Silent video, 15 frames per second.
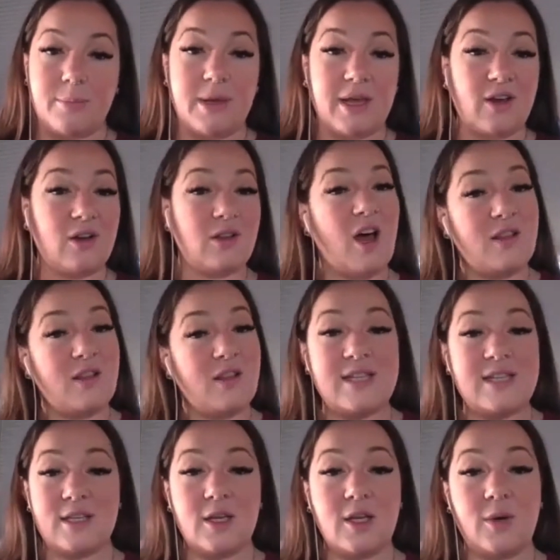up being a lot
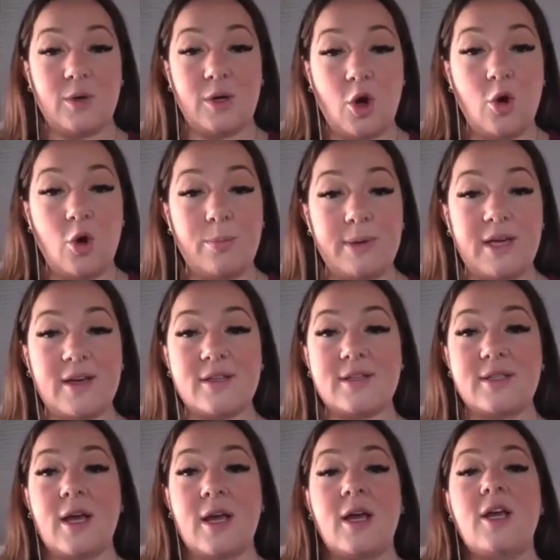less than you would hope
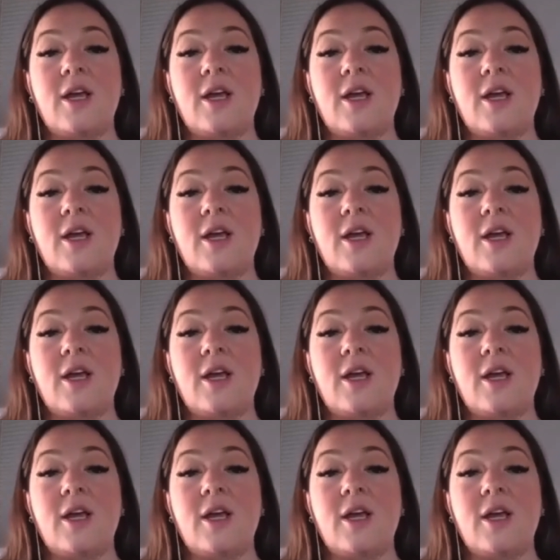because